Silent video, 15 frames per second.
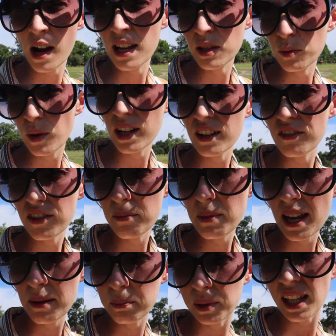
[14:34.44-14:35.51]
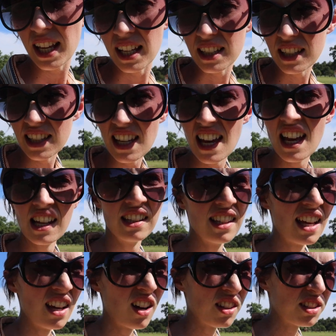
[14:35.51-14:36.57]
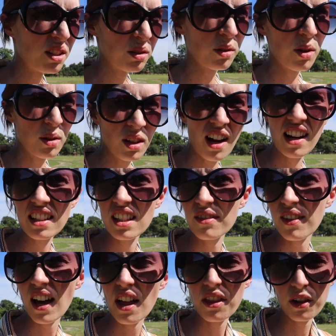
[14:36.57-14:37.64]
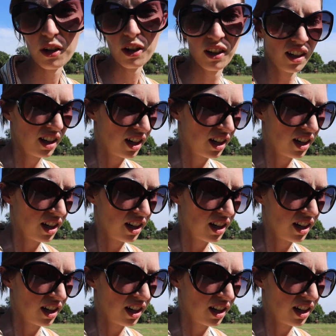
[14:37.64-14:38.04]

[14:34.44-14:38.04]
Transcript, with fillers: was one of the main plants and they also grow lots of other